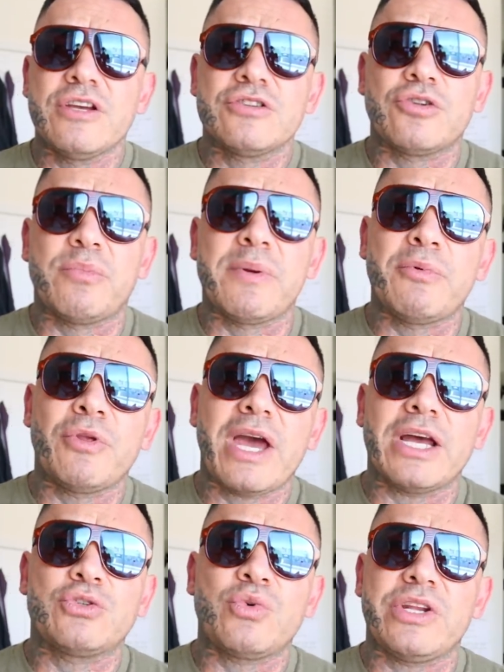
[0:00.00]
So people that
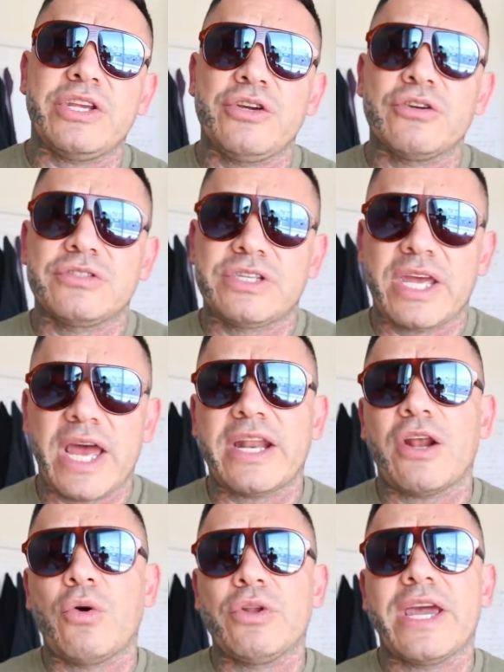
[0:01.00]
had 20 years
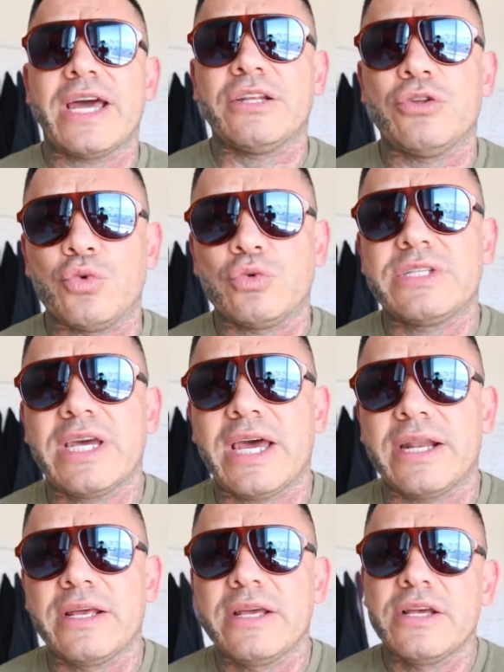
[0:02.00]
only had to do
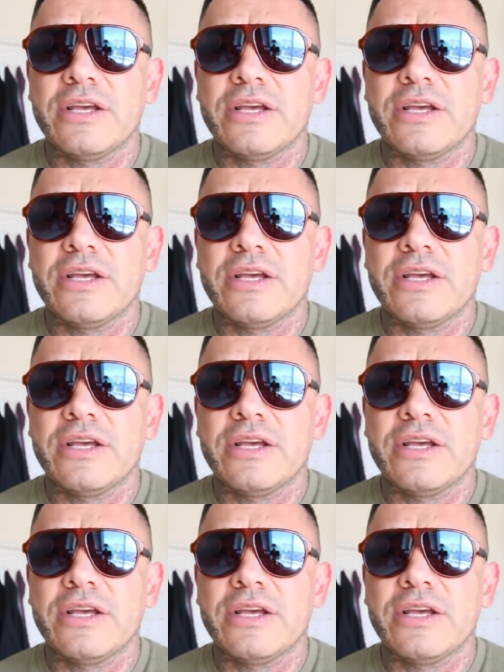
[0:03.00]
10.